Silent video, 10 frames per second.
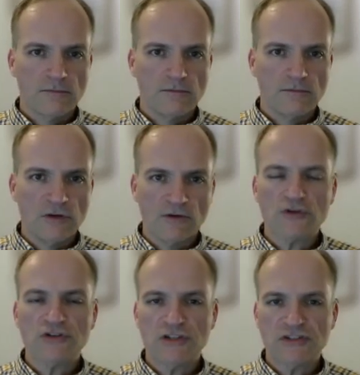
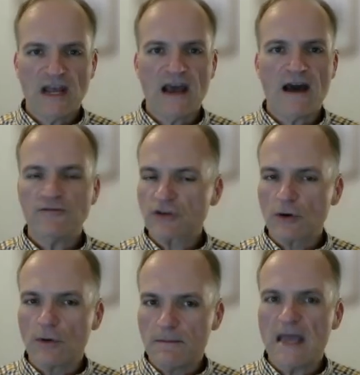university staff,
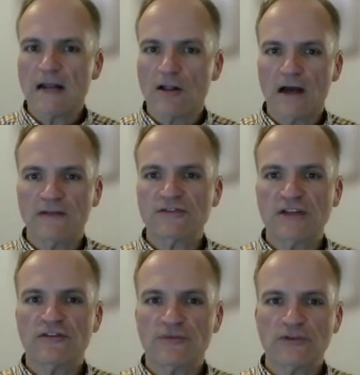so it made a lot of
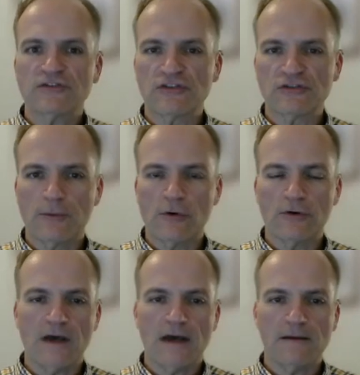sense for us to
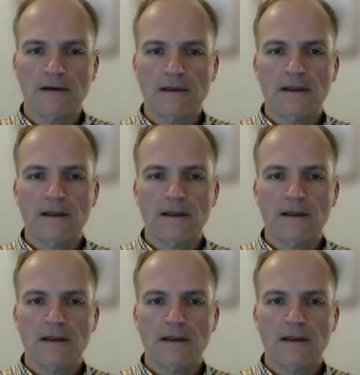support that.